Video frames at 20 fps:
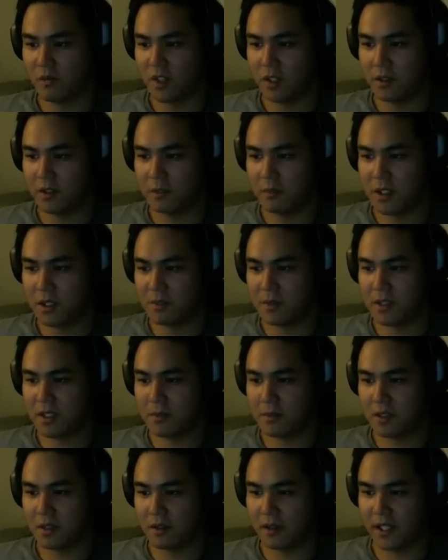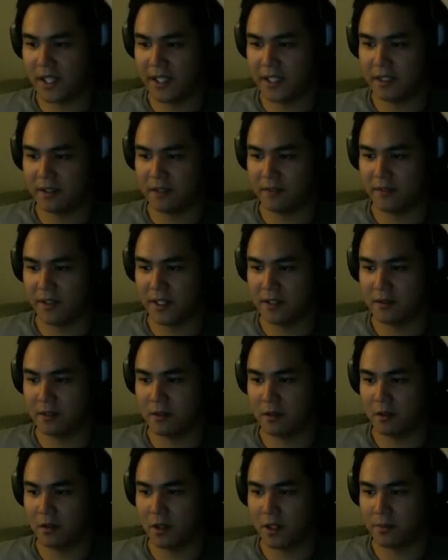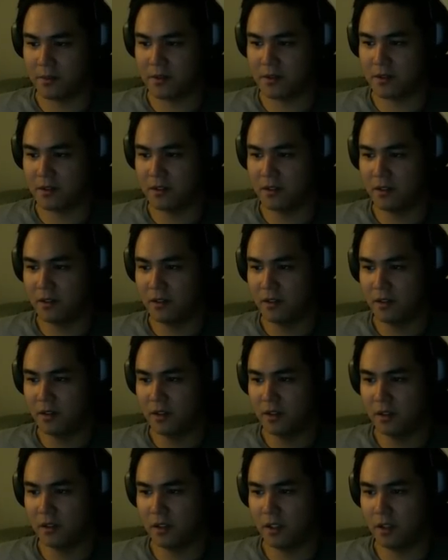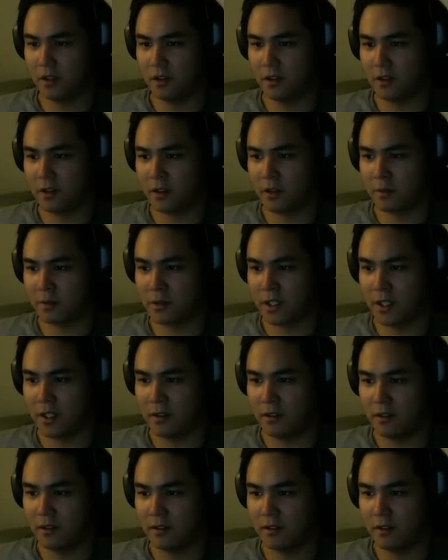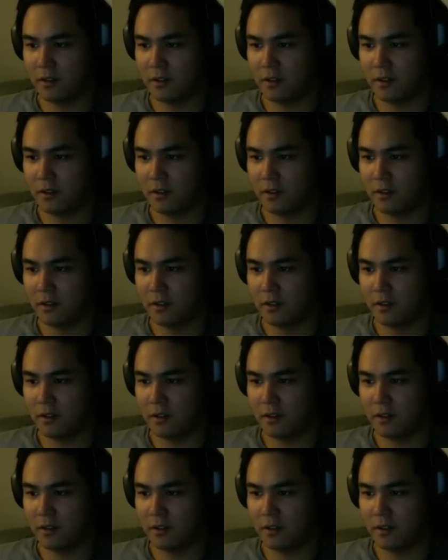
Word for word: There must be some sort of lighting device on the corpse. Oh, look at the corpse again.